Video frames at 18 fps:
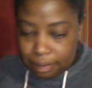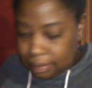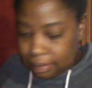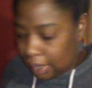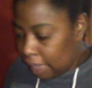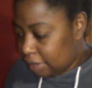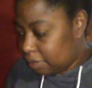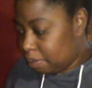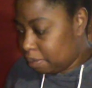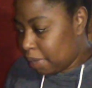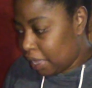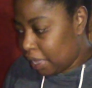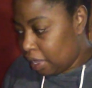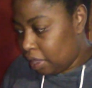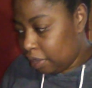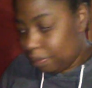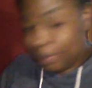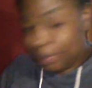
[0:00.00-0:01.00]
That's my
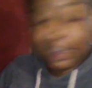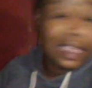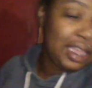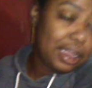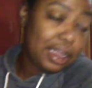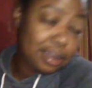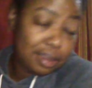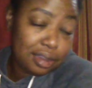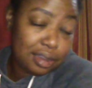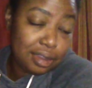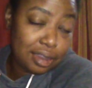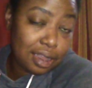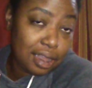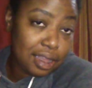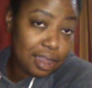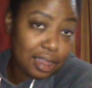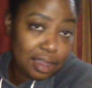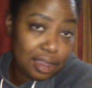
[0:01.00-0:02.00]
update,
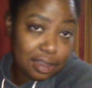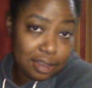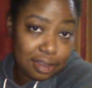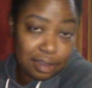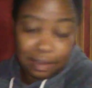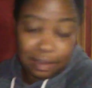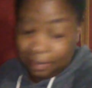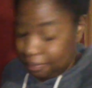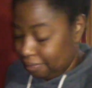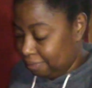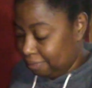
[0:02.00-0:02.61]
guys.